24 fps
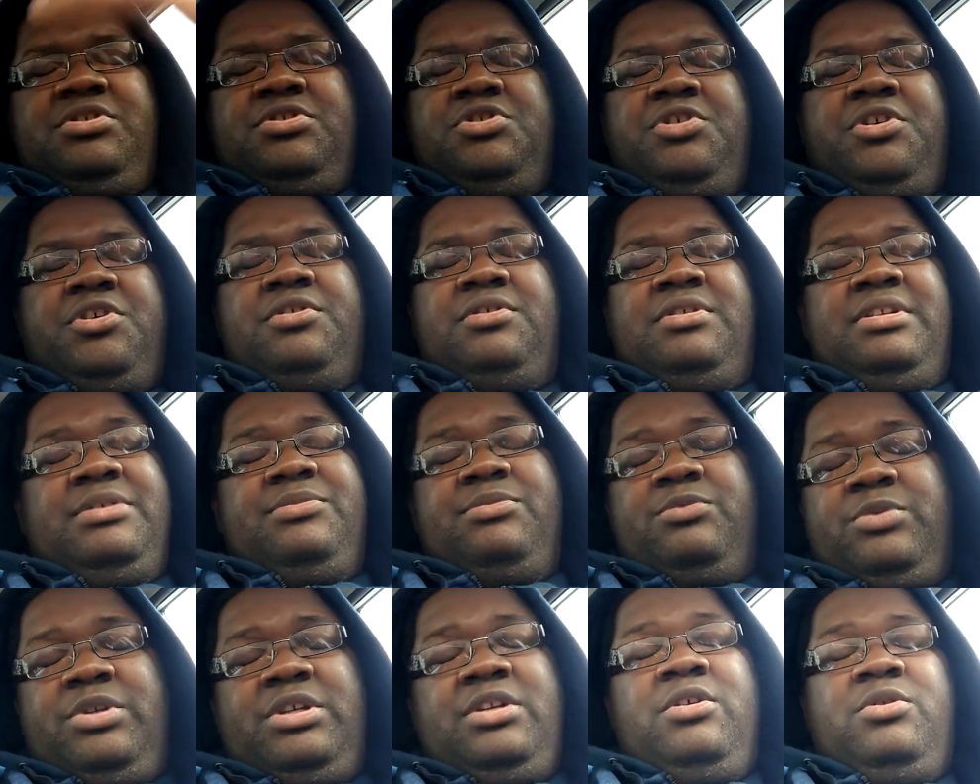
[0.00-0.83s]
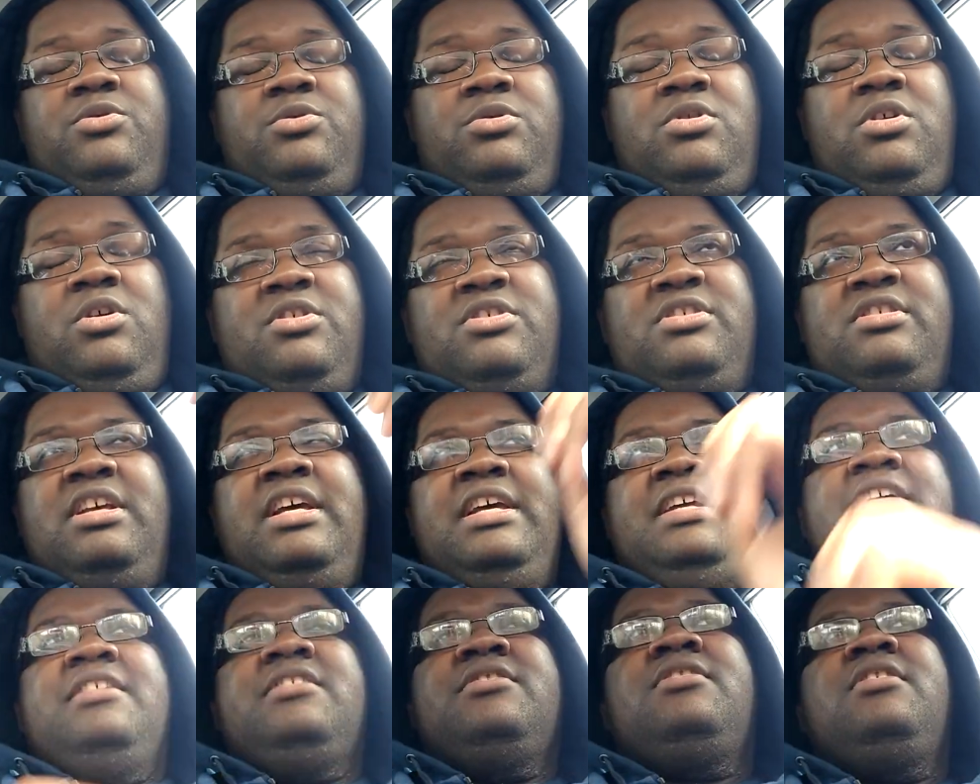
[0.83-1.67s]
a journal. We know who Lois
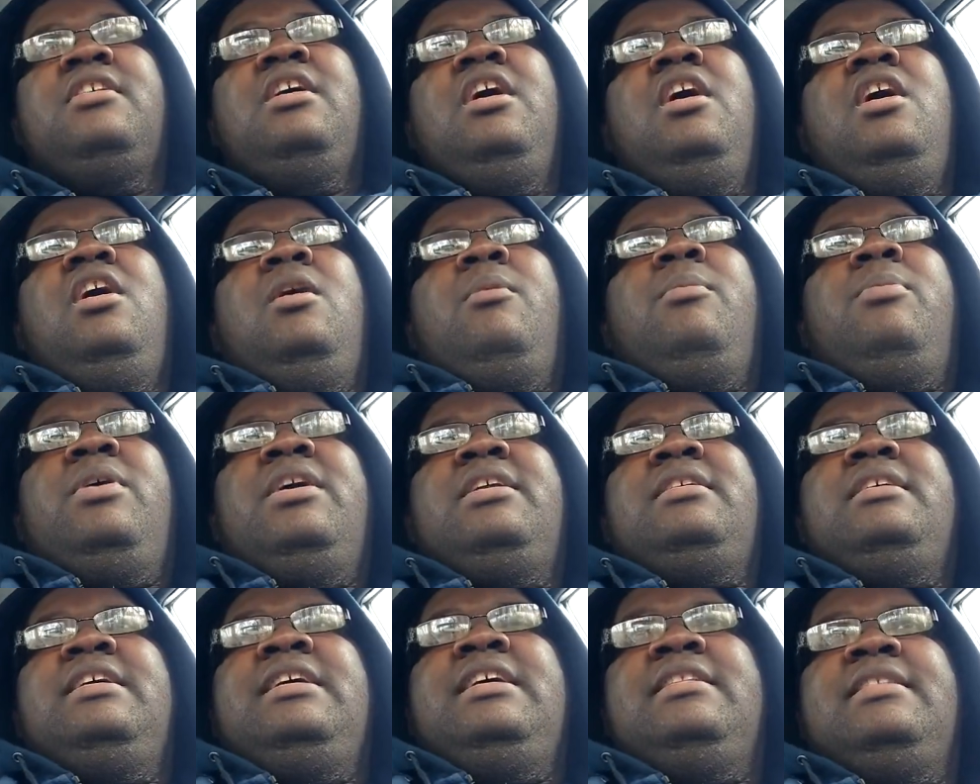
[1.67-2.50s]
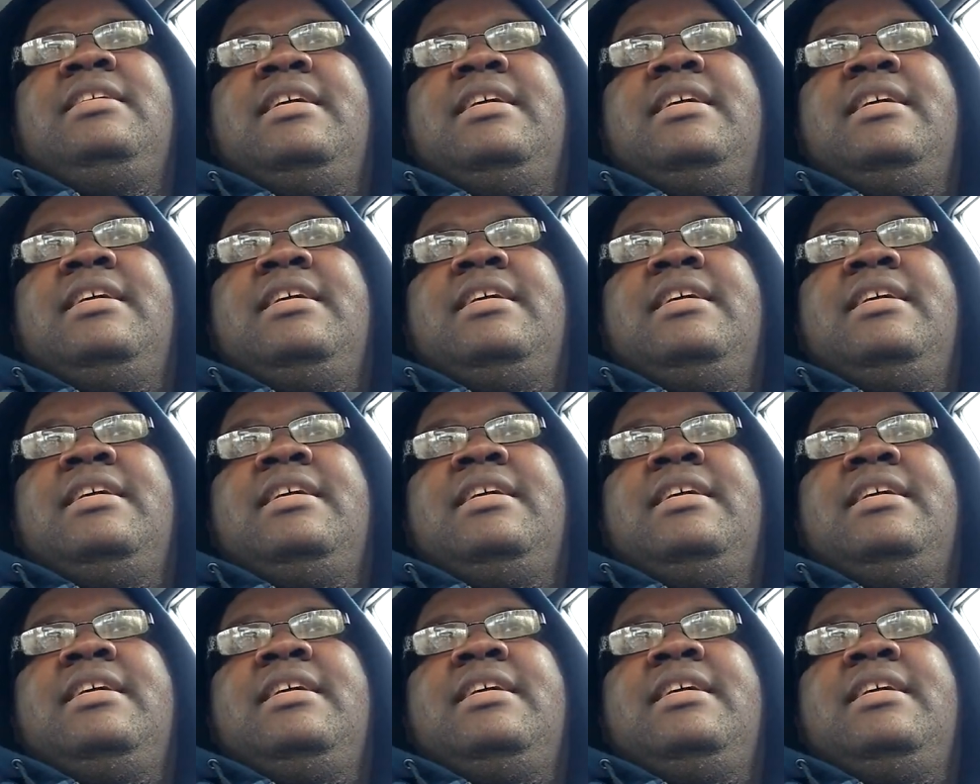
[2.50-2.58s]
Lane is. But in